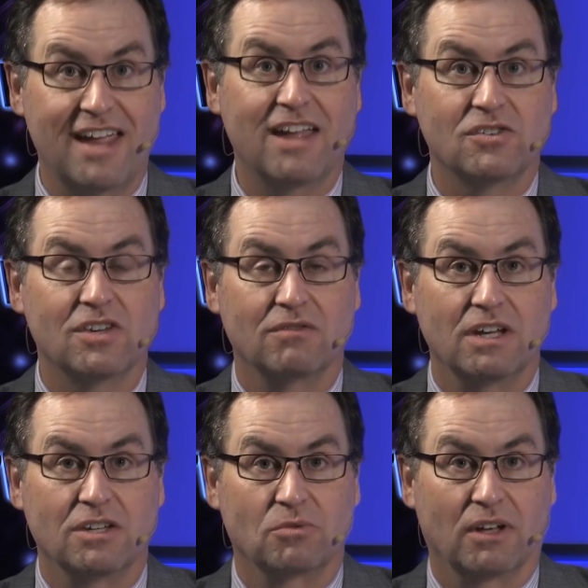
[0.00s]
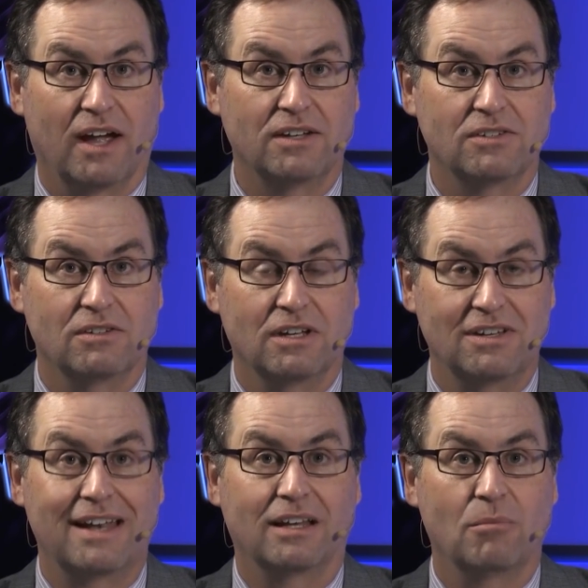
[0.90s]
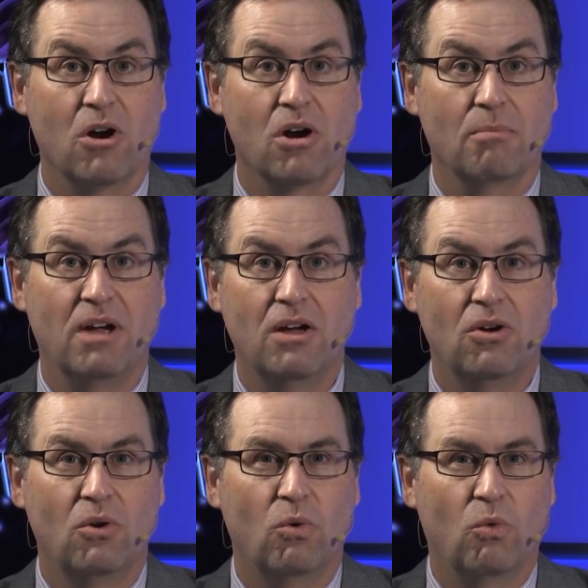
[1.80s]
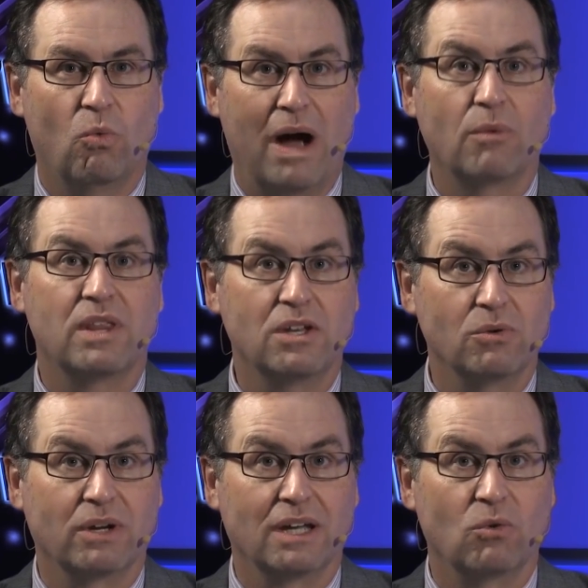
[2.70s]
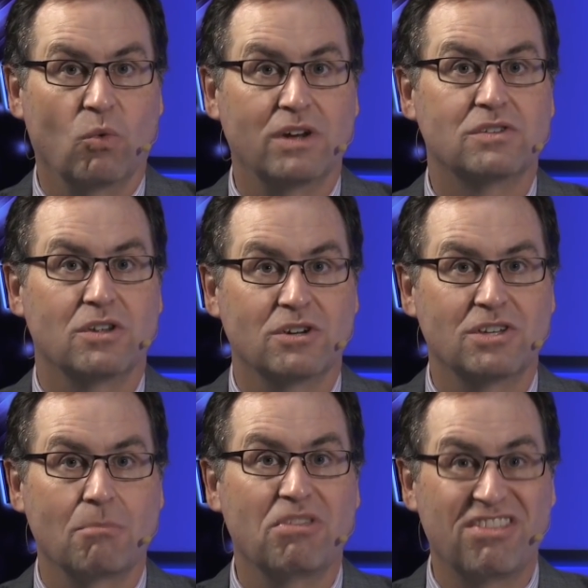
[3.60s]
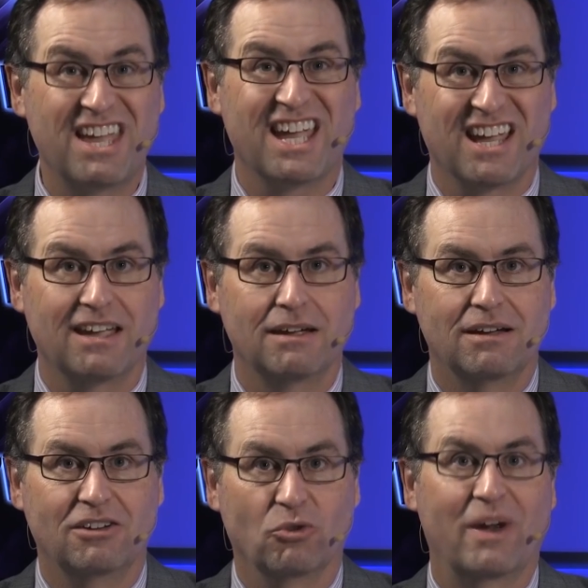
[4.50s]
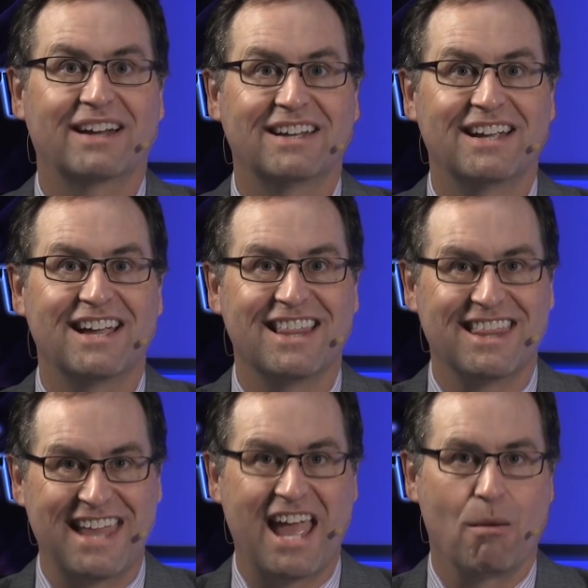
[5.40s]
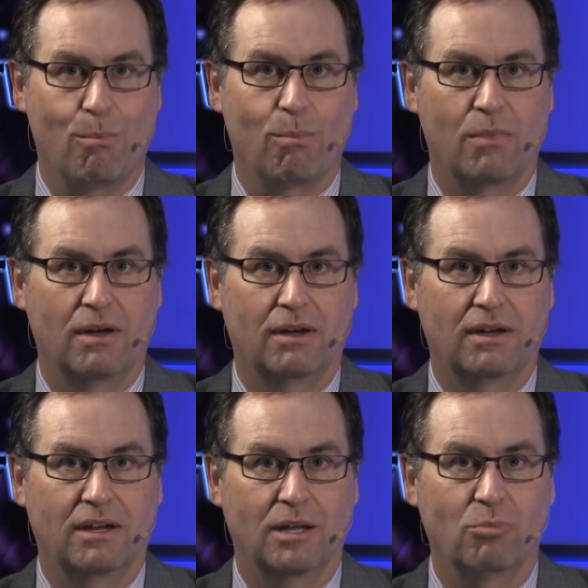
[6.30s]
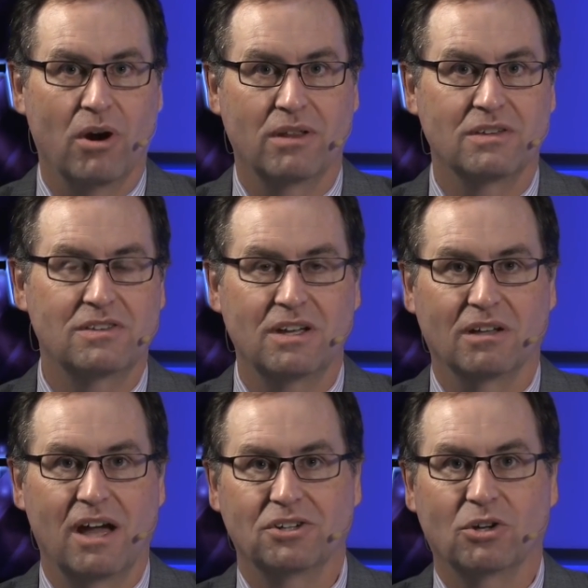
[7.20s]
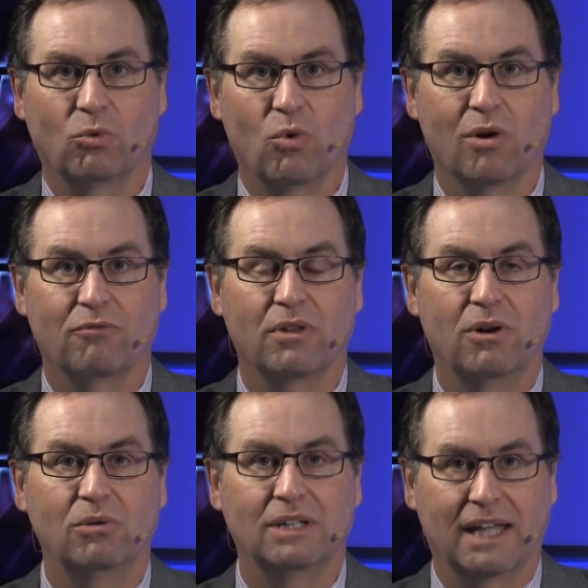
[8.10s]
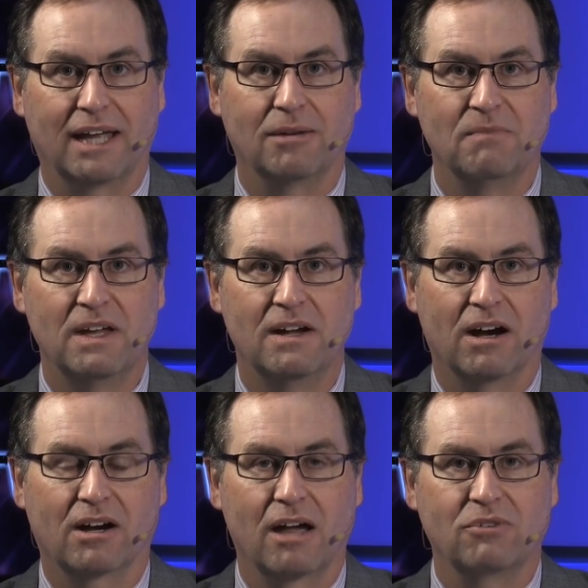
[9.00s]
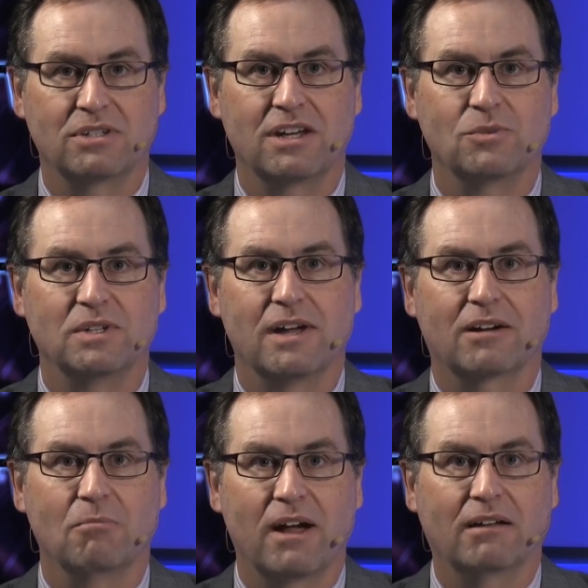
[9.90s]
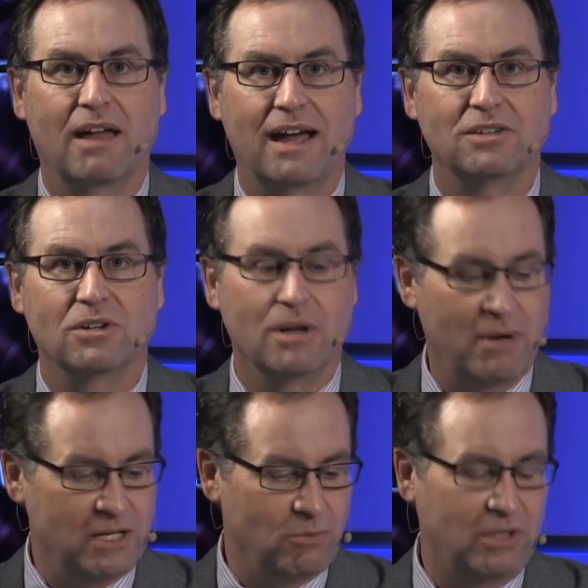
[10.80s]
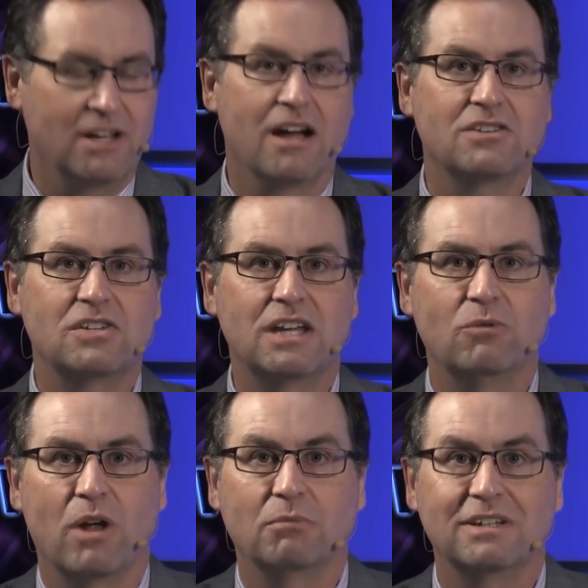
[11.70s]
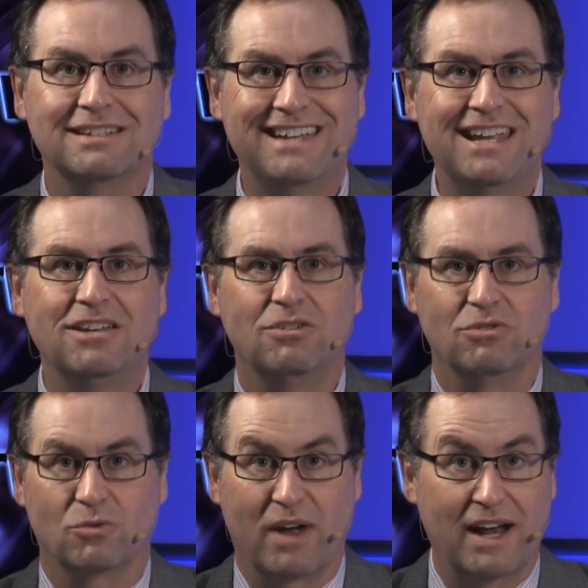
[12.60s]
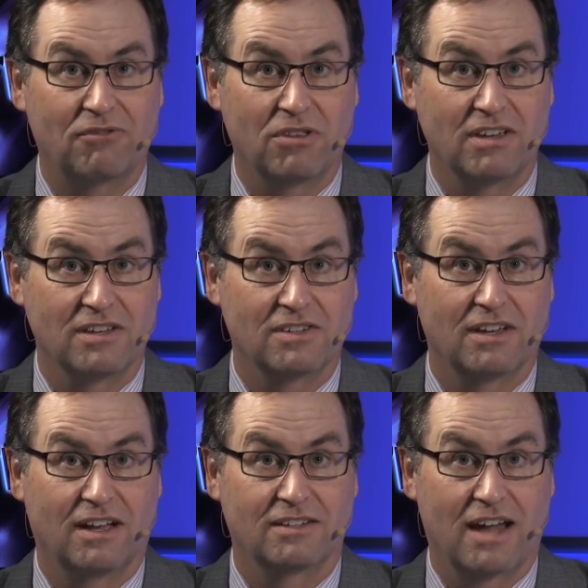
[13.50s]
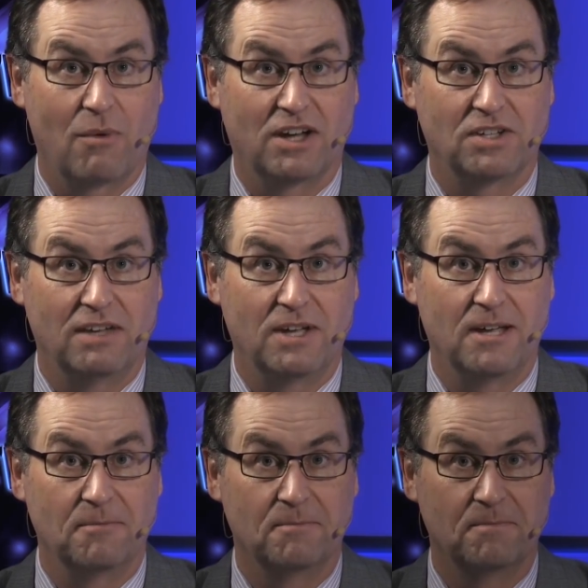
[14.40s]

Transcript: the tents of the Israelites and intending them harm, why were they doing it? Was there something directing them in part of this theological war for the Holy Land? Our conversation with Dr. Michael Heiser about his book, The Unseen Realm, continues right after this on SkyWatch TV.